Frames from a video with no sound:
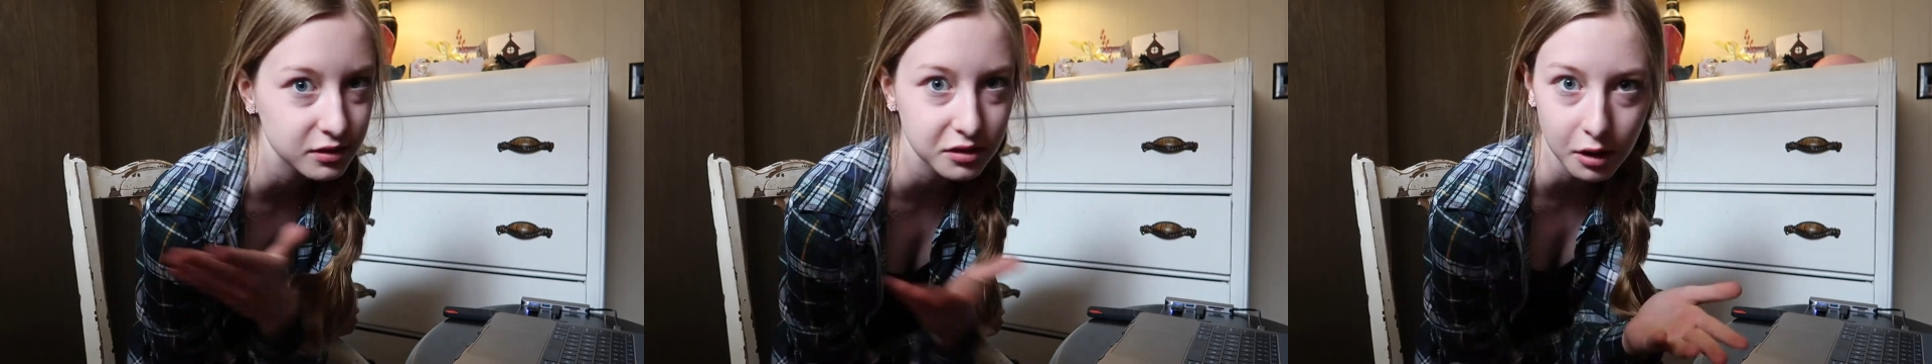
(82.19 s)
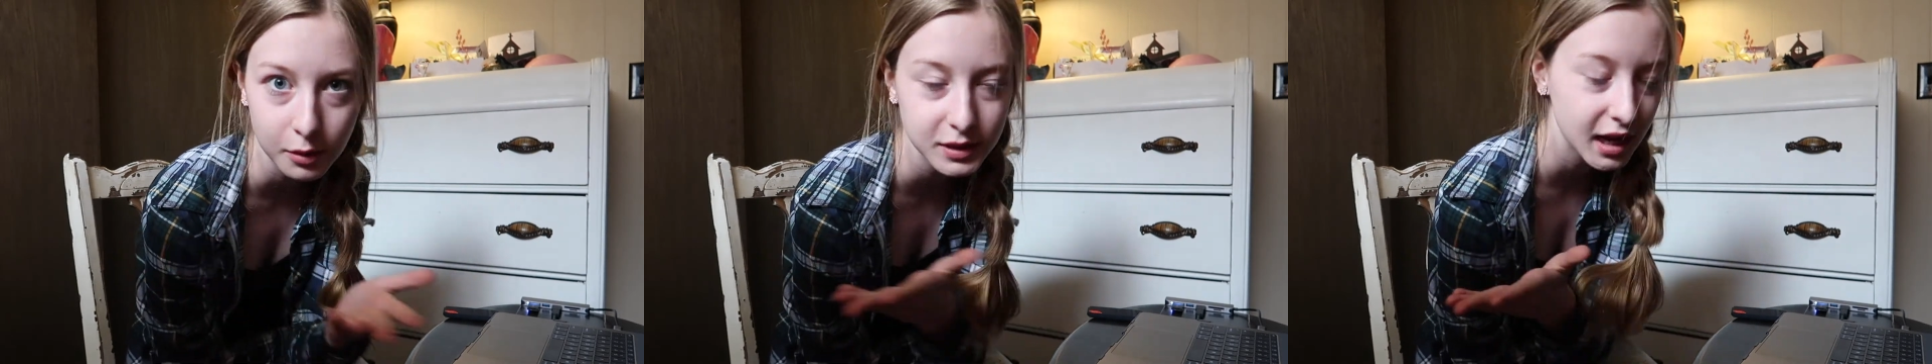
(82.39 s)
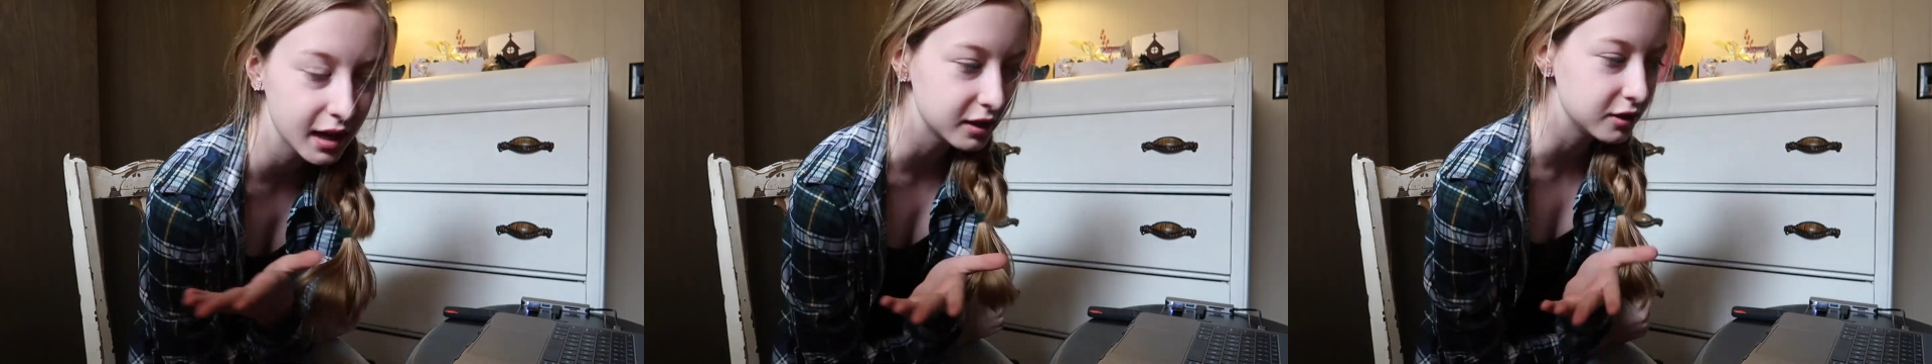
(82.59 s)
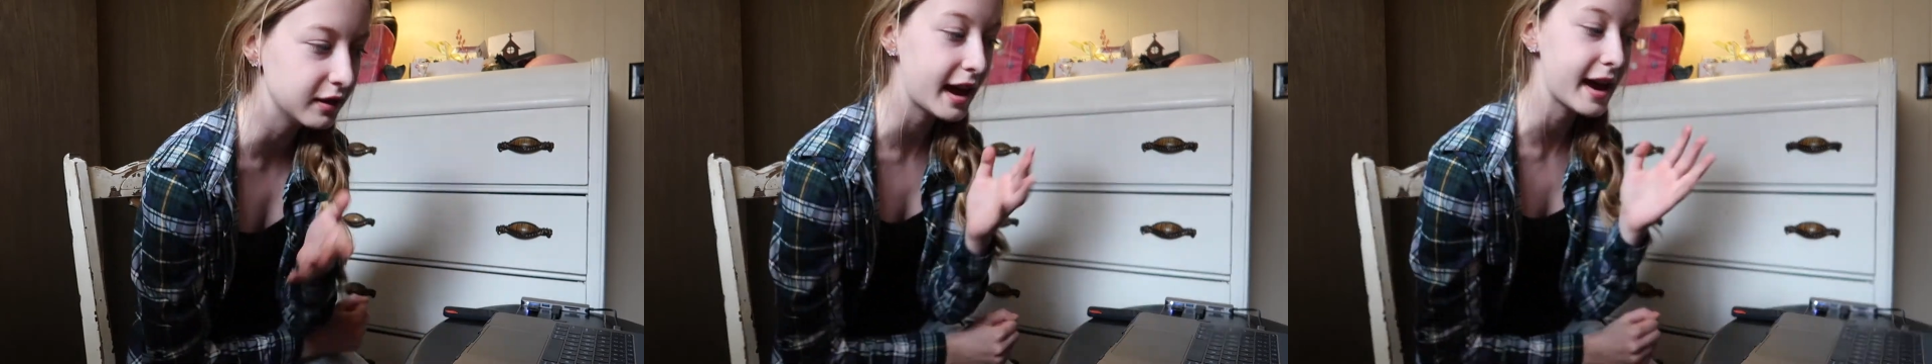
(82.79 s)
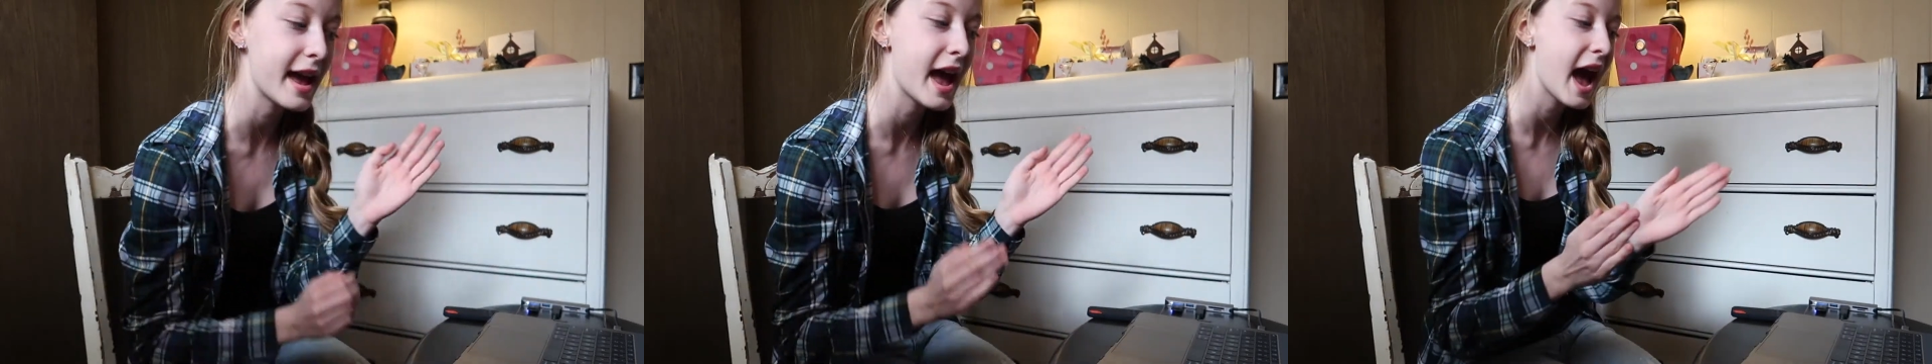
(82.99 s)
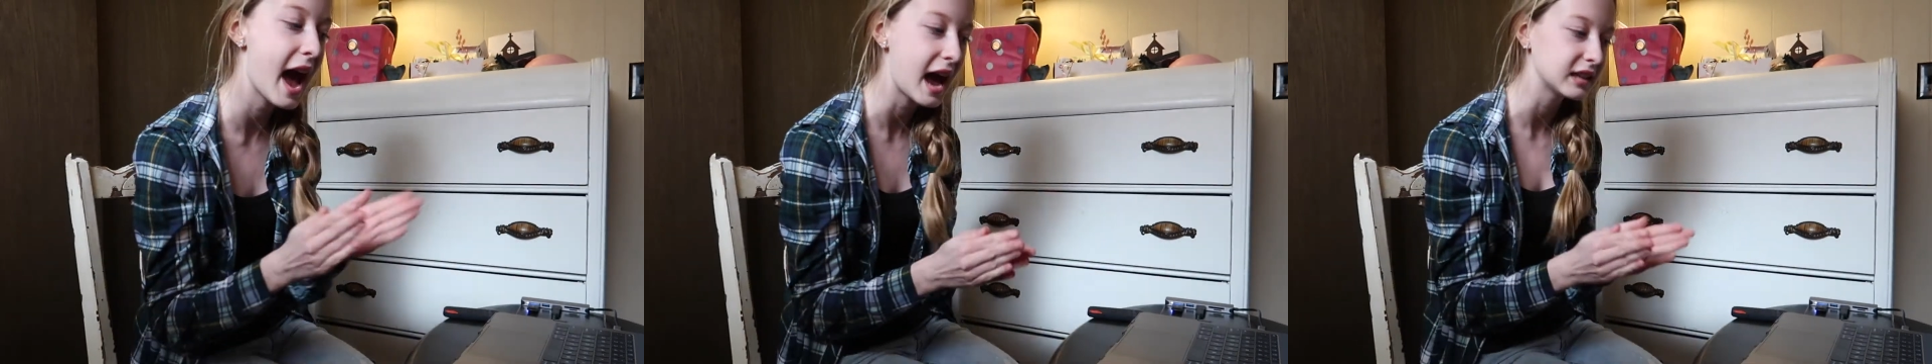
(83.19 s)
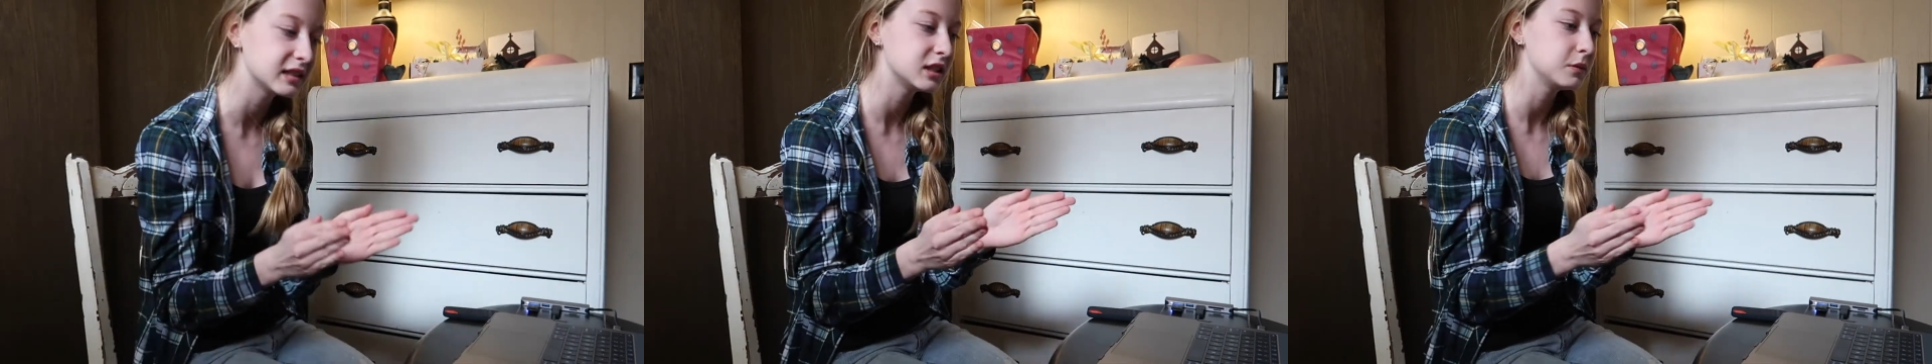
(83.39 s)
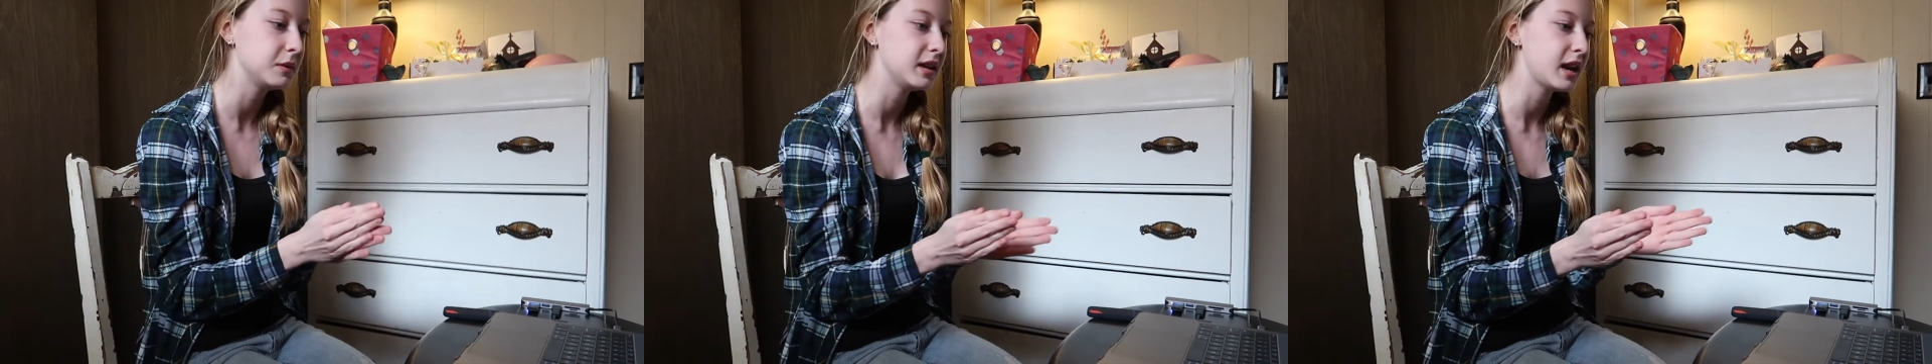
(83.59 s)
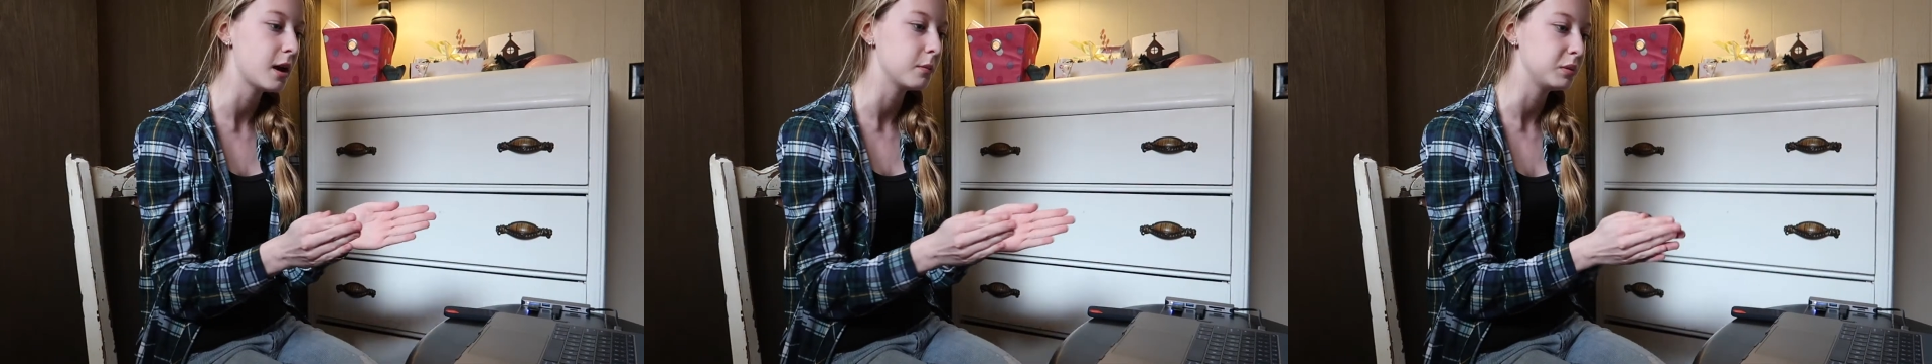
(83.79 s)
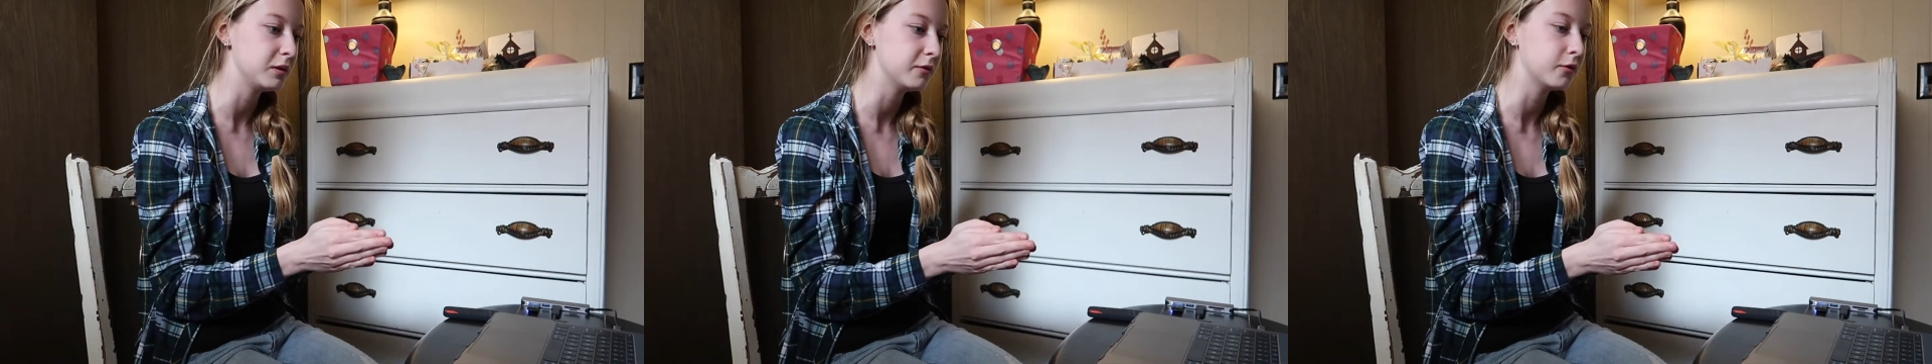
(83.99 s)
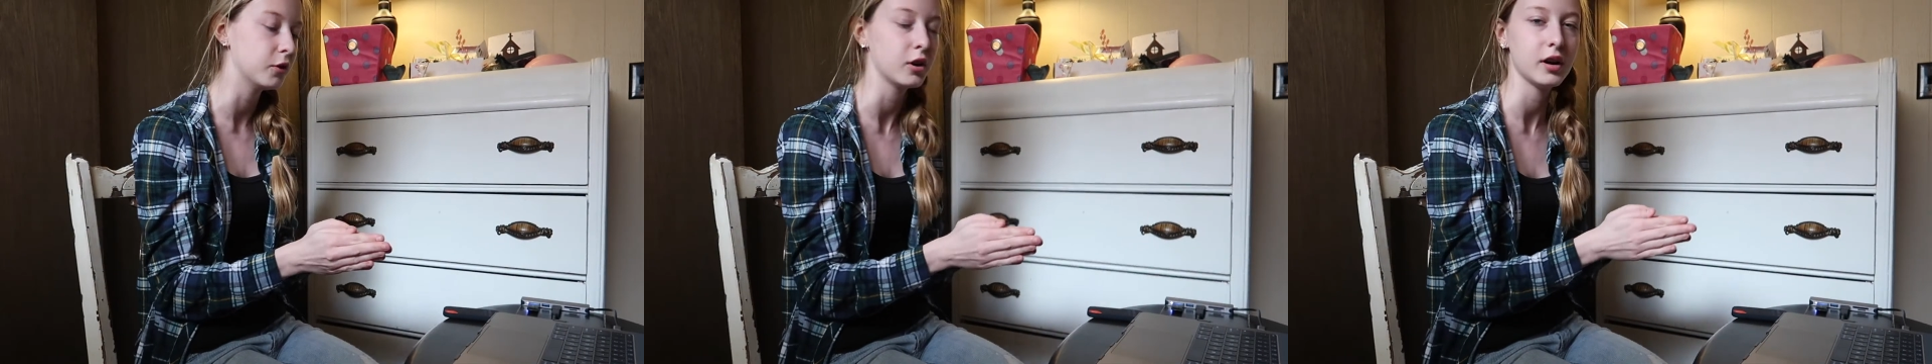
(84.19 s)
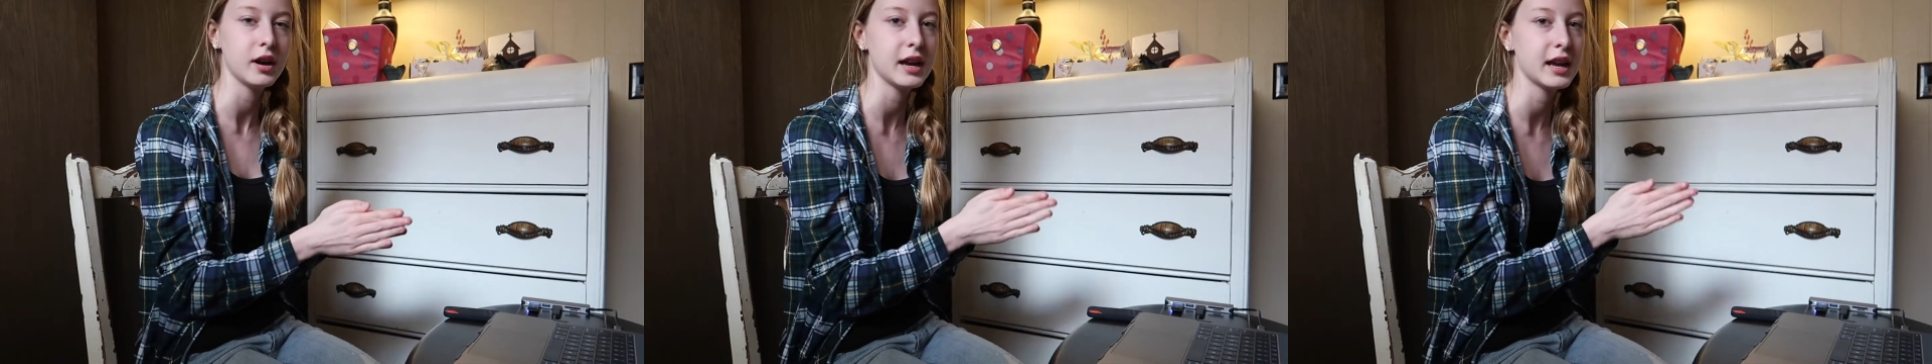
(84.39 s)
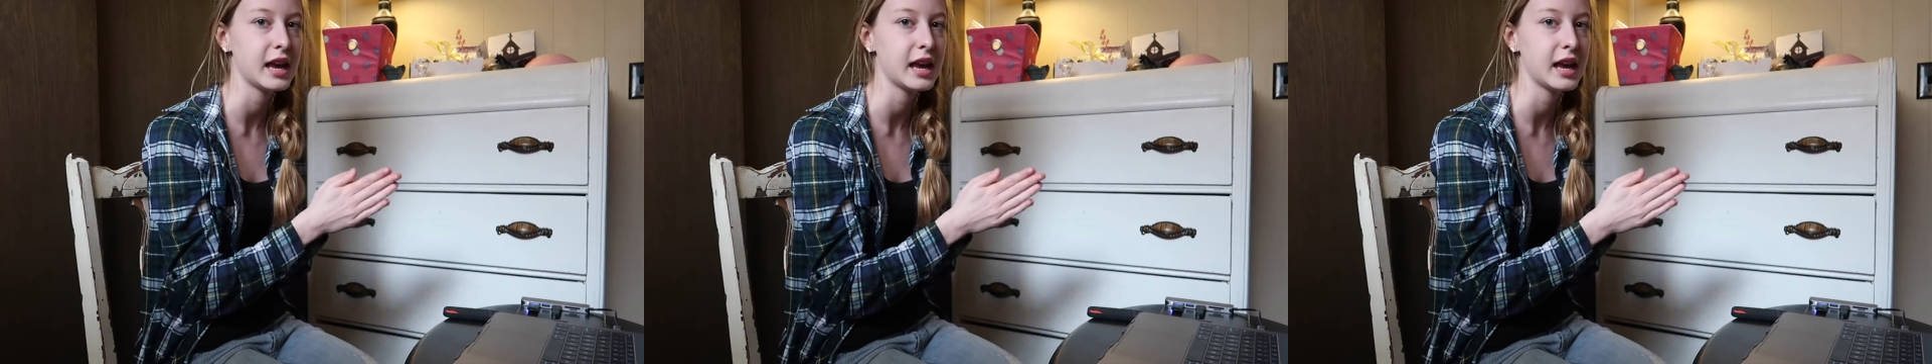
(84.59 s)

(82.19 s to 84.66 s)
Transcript: so I'm telling you that it has to be an MP4. It